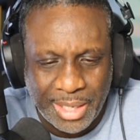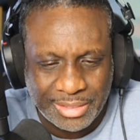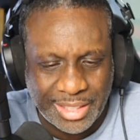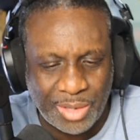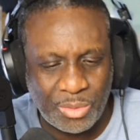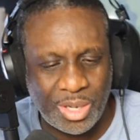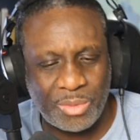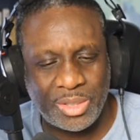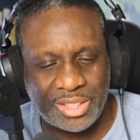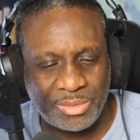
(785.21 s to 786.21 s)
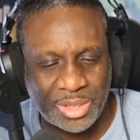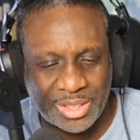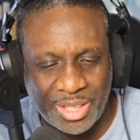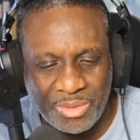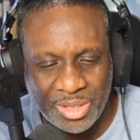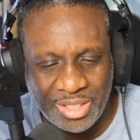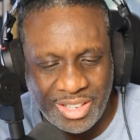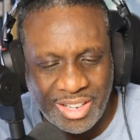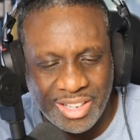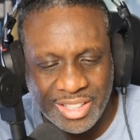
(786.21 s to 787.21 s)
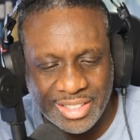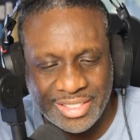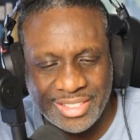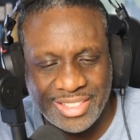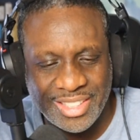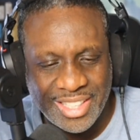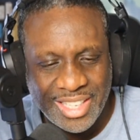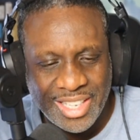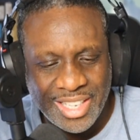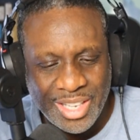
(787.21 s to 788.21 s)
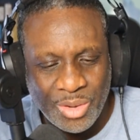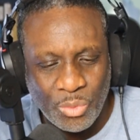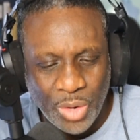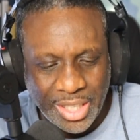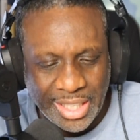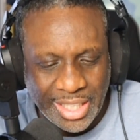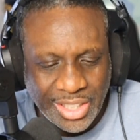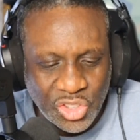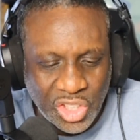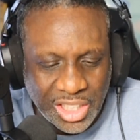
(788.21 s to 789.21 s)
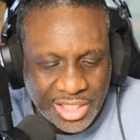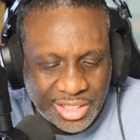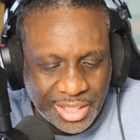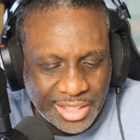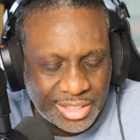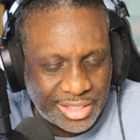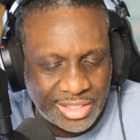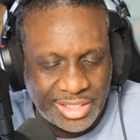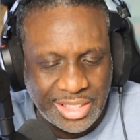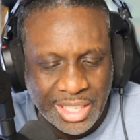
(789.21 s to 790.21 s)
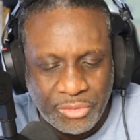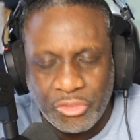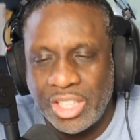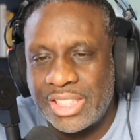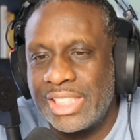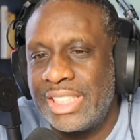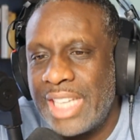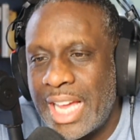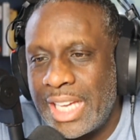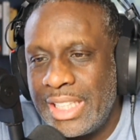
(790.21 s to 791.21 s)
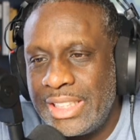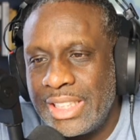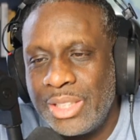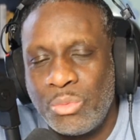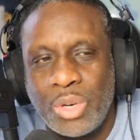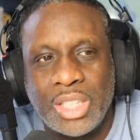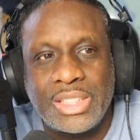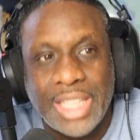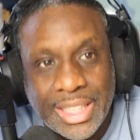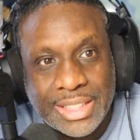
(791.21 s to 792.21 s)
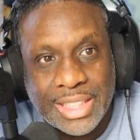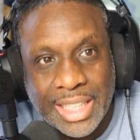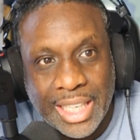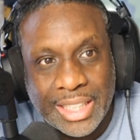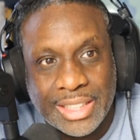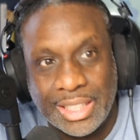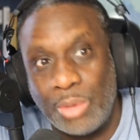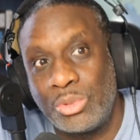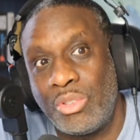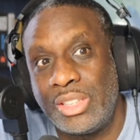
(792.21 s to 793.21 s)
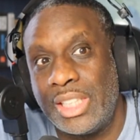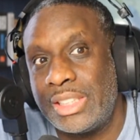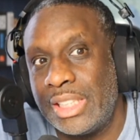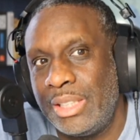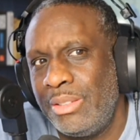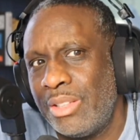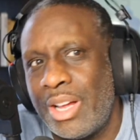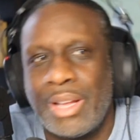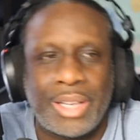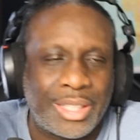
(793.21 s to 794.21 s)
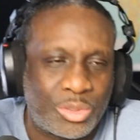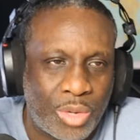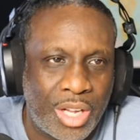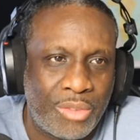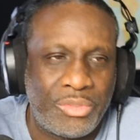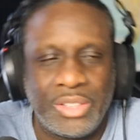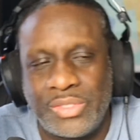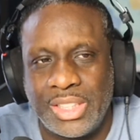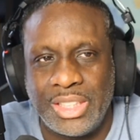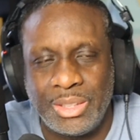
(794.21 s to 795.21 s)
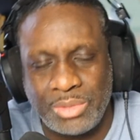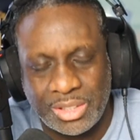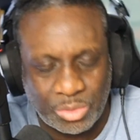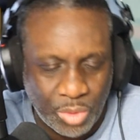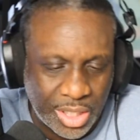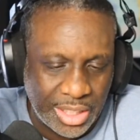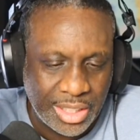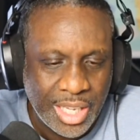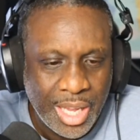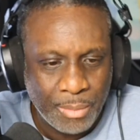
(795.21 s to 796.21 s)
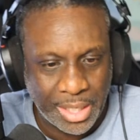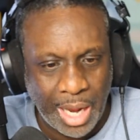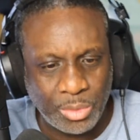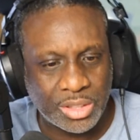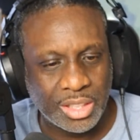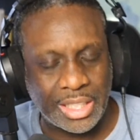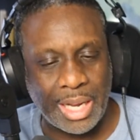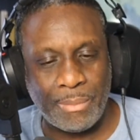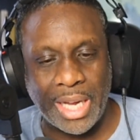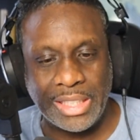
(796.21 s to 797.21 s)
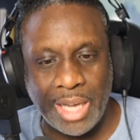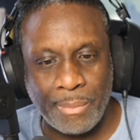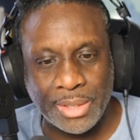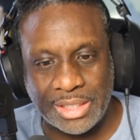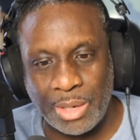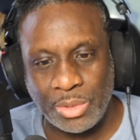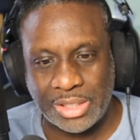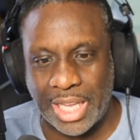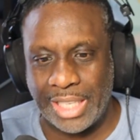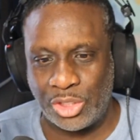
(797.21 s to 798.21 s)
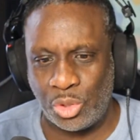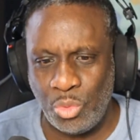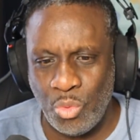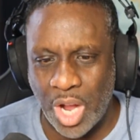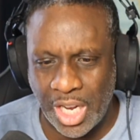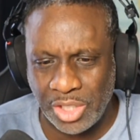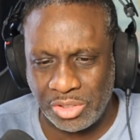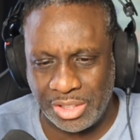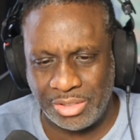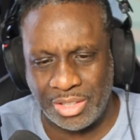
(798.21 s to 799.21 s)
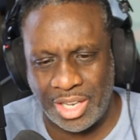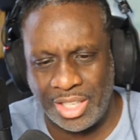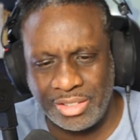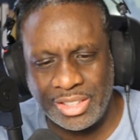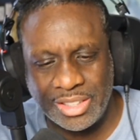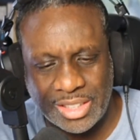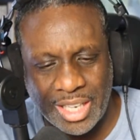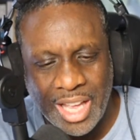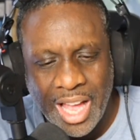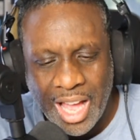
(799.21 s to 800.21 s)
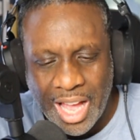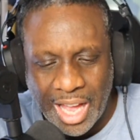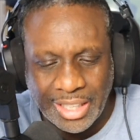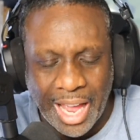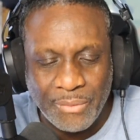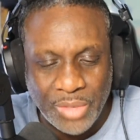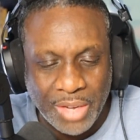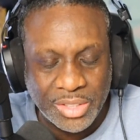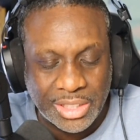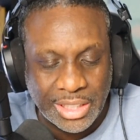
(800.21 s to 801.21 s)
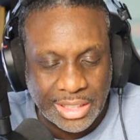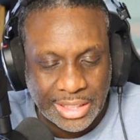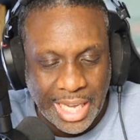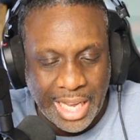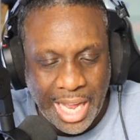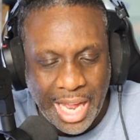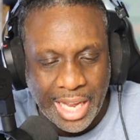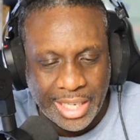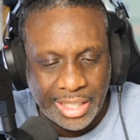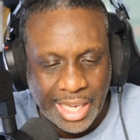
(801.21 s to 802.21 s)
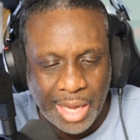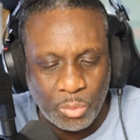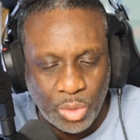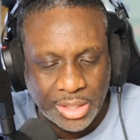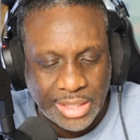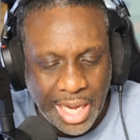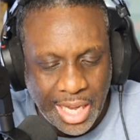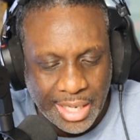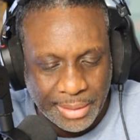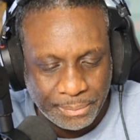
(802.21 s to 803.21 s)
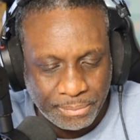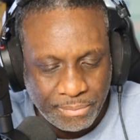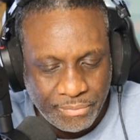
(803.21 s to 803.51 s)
I was like, what's going on? What energy is different today than it was yesterday? Because I was on yesterday, I had like 12, 15, it was 20. But I was looking at my numbers, it was like 200, 100 and something. I've never seen it that high at one time.